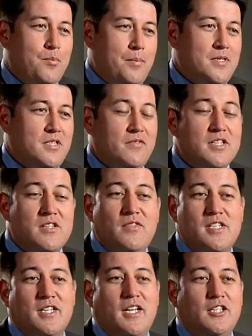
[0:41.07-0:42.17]
the purpose of
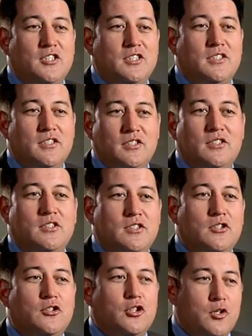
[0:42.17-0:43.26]
this investigation is
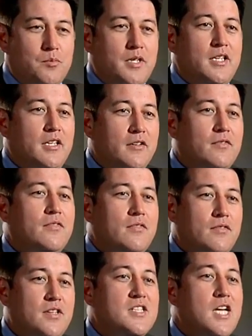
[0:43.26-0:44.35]
to determine
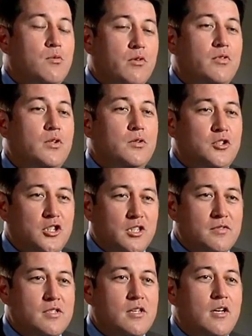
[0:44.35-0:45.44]
if these headward fluid
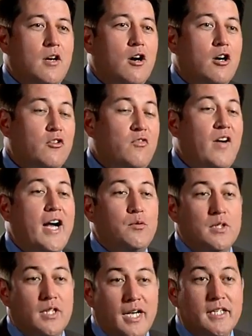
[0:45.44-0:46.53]
shifts are in
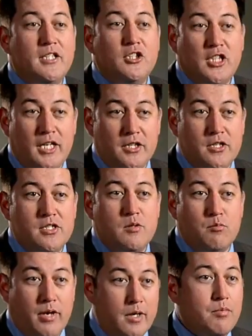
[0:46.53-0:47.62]
fact related to
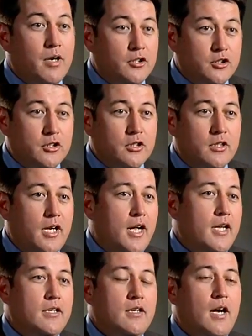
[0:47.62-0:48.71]
changes in brain
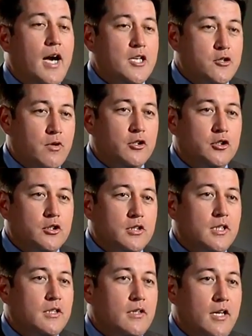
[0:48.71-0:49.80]
pressure and eye
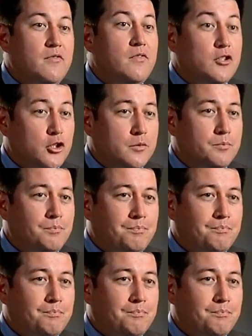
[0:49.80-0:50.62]
structure and vision.